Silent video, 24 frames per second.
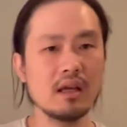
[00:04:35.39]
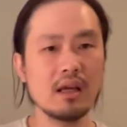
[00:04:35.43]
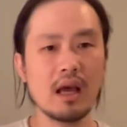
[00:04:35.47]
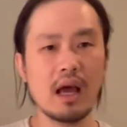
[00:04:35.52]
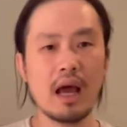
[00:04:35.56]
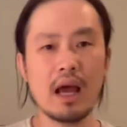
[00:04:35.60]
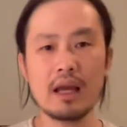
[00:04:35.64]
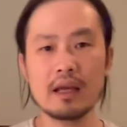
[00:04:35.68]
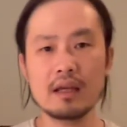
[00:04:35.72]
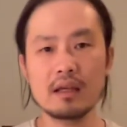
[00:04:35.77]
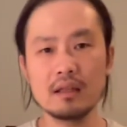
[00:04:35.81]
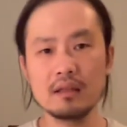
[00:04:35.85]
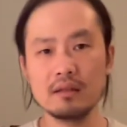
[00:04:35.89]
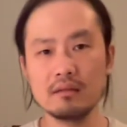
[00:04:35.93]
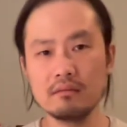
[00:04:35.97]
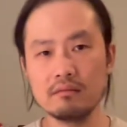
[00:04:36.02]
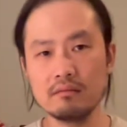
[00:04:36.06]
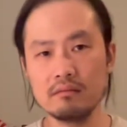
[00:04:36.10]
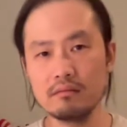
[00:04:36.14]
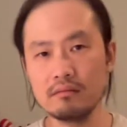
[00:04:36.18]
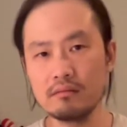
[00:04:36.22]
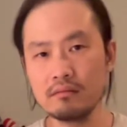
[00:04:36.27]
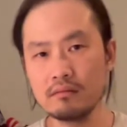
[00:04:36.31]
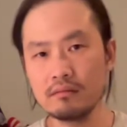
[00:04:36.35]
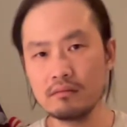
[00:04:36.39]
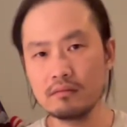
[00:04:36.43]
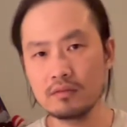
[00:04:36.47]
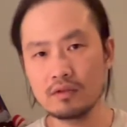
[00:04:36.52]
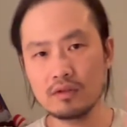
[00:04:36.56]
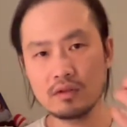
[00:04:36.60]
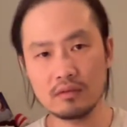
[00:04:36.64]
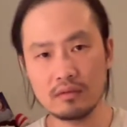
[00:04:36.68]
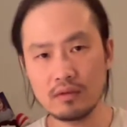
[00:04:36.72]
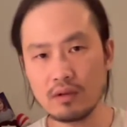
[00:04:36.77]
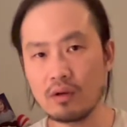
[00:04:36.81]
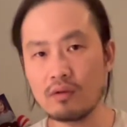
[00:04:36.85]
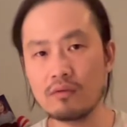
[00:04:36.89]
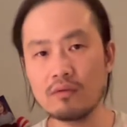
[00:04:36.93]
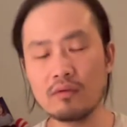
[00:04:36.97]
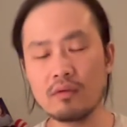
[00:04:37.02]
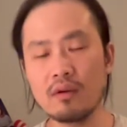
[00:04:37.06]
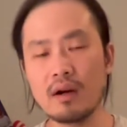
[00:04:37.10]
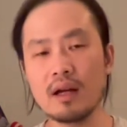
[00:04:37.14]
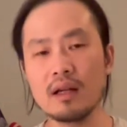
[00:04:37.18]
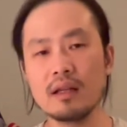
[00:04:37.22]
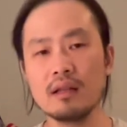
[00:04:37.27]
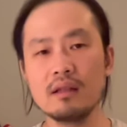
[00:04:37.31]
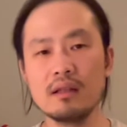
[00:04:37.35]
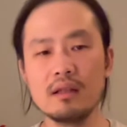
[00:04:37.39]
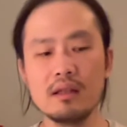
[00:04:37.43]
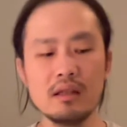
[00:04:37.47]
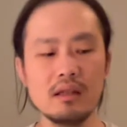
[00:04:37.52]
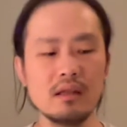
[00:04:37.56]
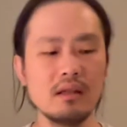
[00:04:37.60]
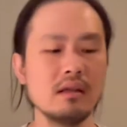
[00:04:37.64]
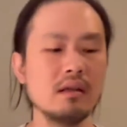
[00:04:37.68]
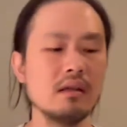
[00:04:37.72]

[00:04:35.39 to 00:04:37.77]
I can sort of override the